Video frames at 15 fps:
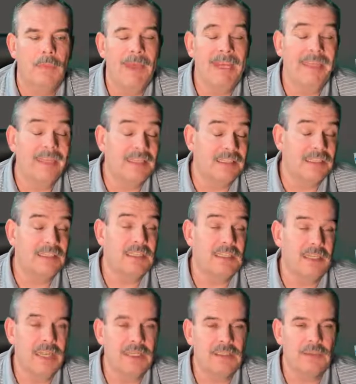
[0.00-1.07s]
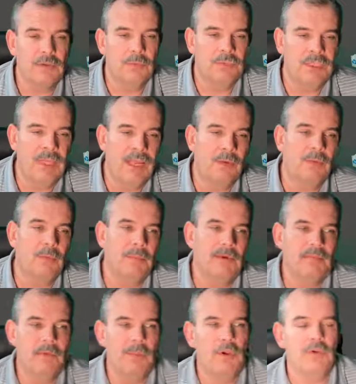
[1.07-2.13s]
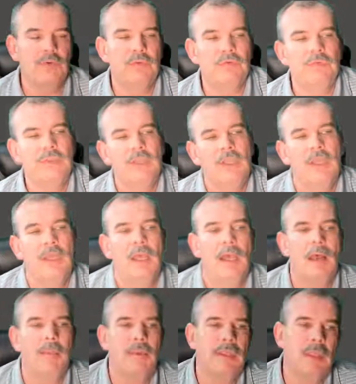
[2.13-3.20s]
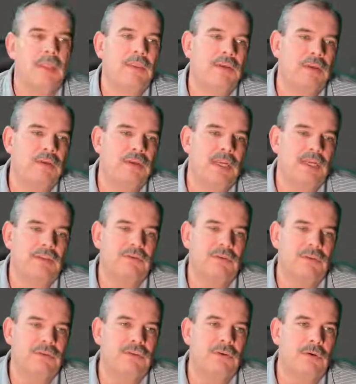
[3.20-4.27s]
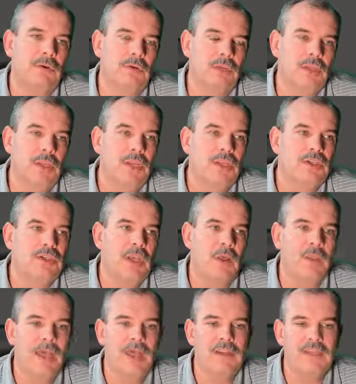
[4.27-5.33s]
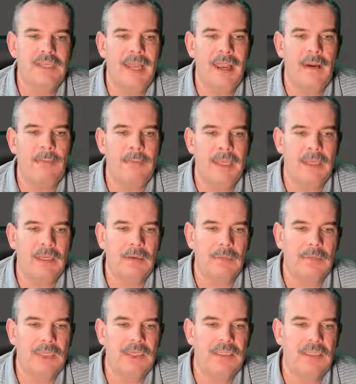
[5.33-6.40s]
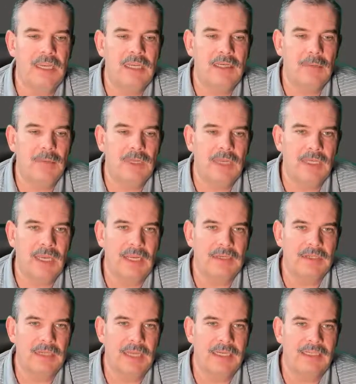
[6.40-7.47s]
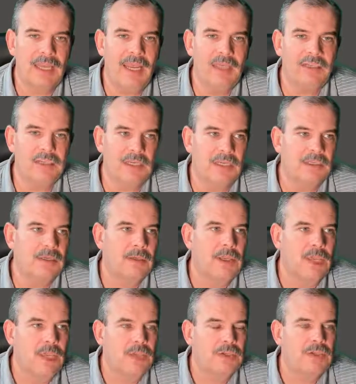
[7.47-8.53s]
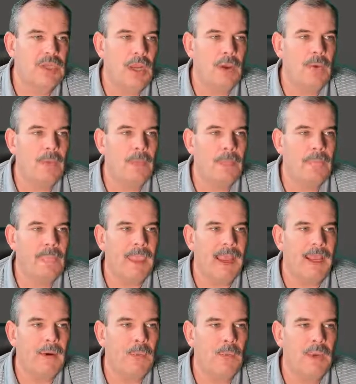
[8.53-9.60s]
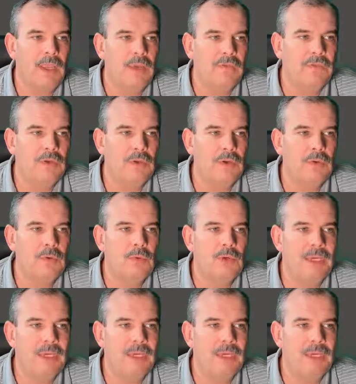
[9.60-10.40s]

Any existing data that was there will be removed, and then the new data installed. So that has now been completed, and we can now select exit. So if you